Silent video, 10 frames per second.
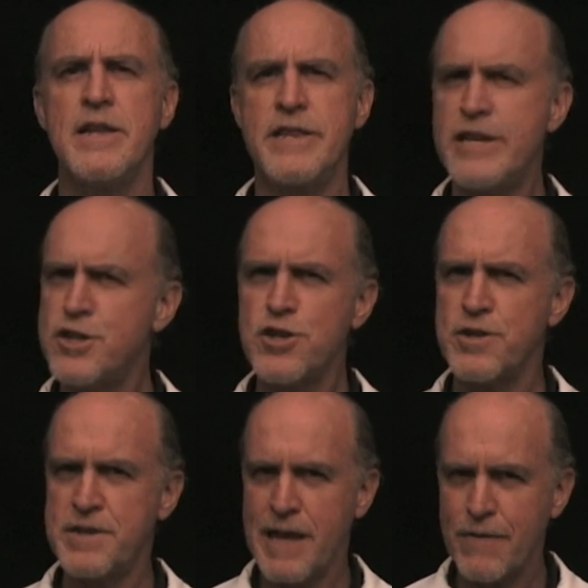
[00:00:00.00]
These
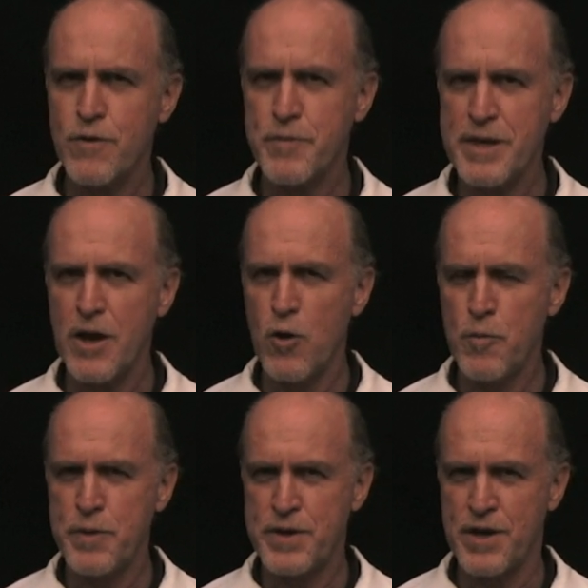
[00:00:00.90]
should never be
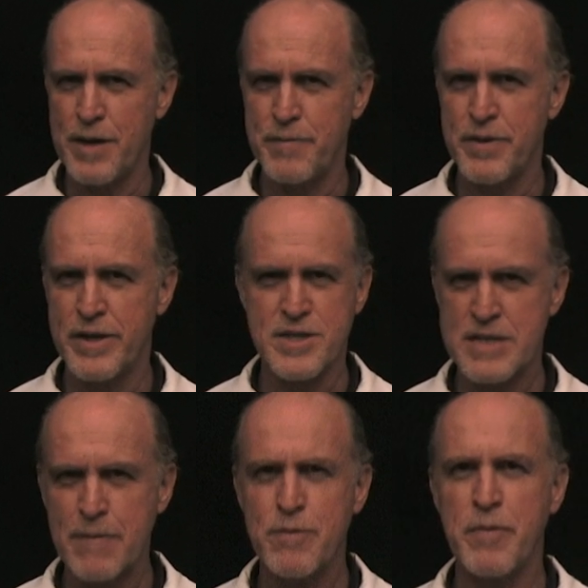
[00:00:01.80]
opened up
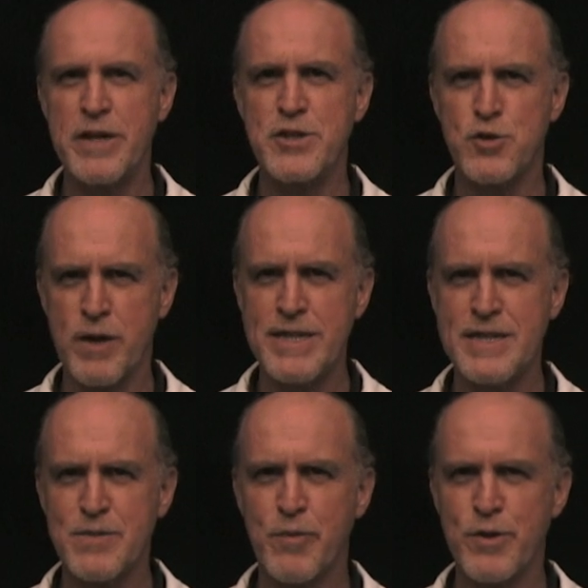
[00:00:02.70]
except by
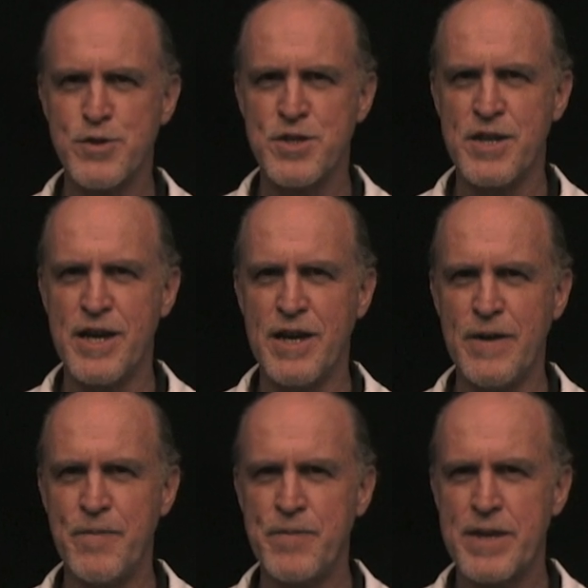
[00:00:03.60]
trained personnel.